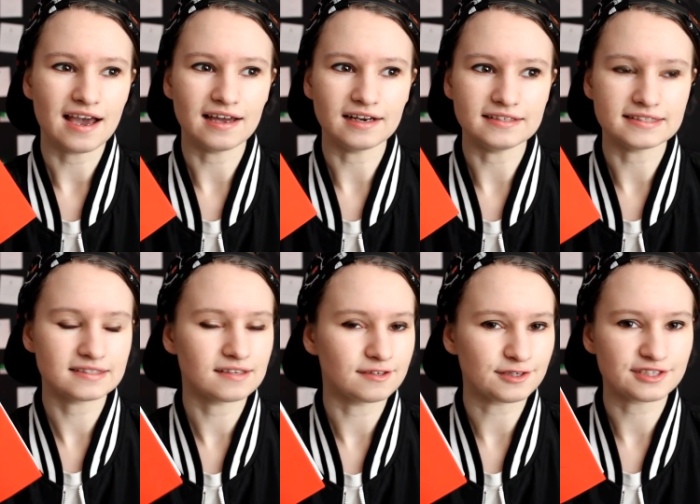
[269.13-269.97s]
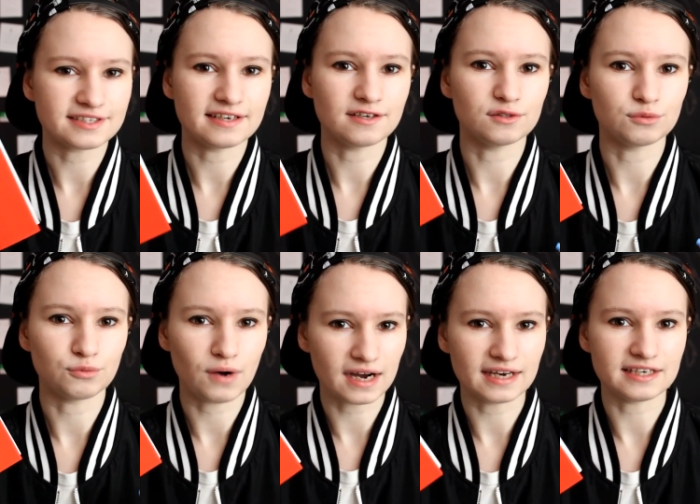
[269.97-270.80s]
and I didn't understand
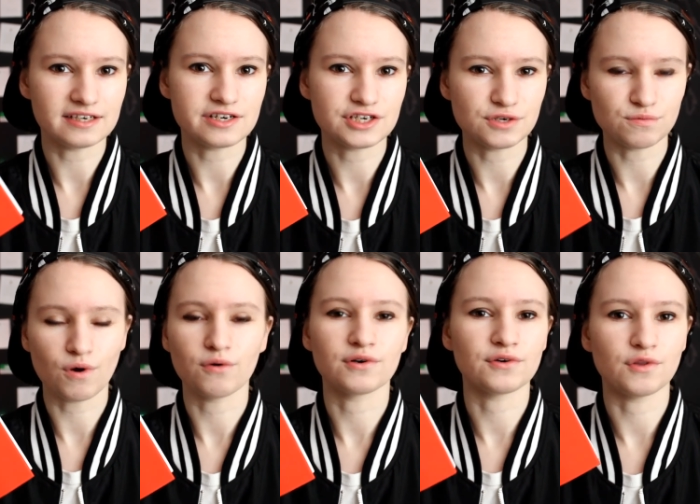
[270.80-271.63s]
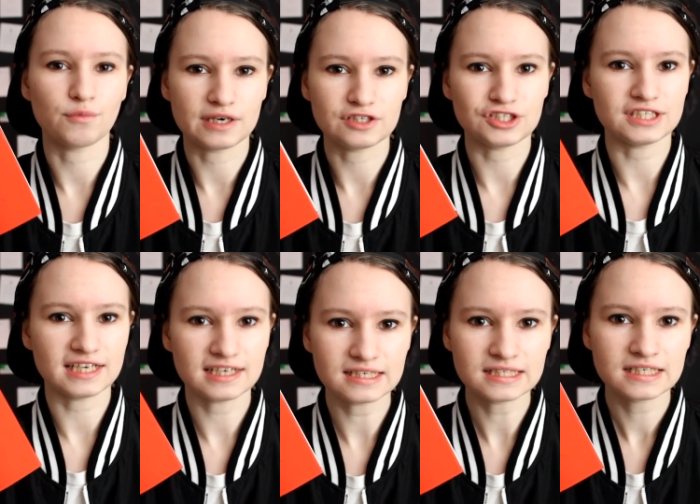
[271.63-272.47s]
why she wrote her the way she
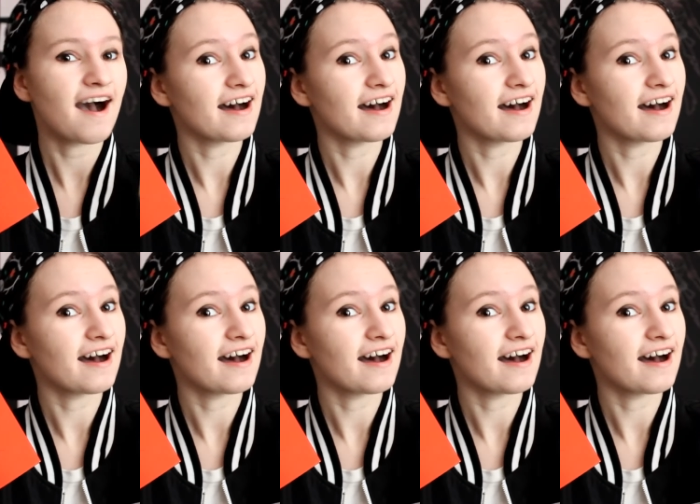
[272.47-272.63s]
did